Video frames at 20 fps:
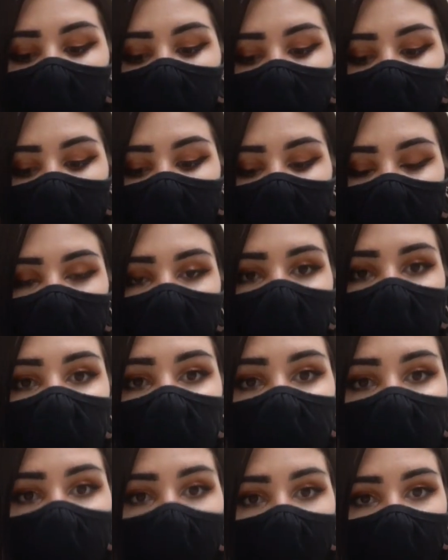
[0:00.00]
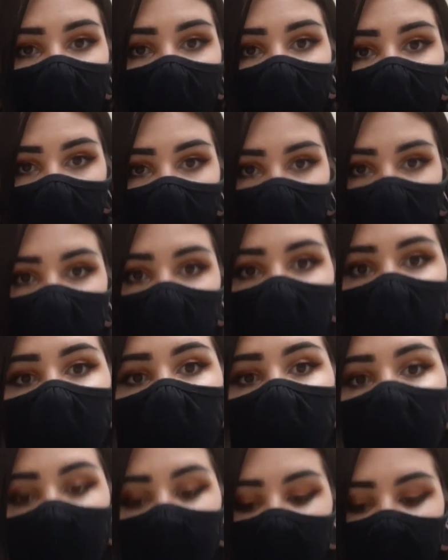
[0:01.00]
a multi-use file, which
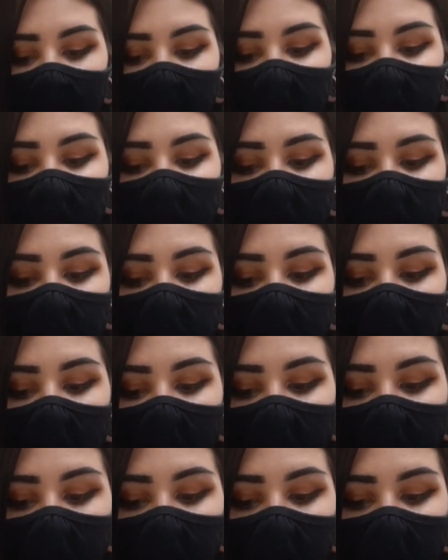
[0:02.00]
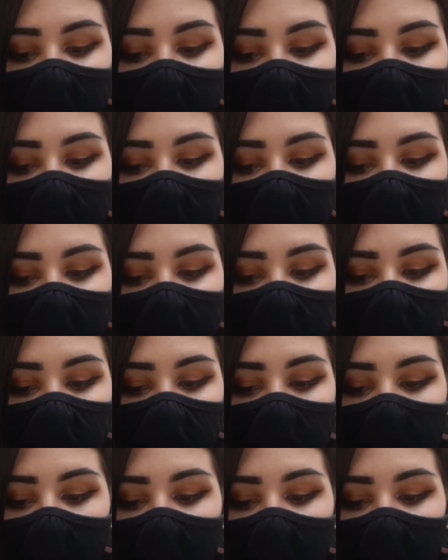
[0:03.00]
is anything like Medicam that is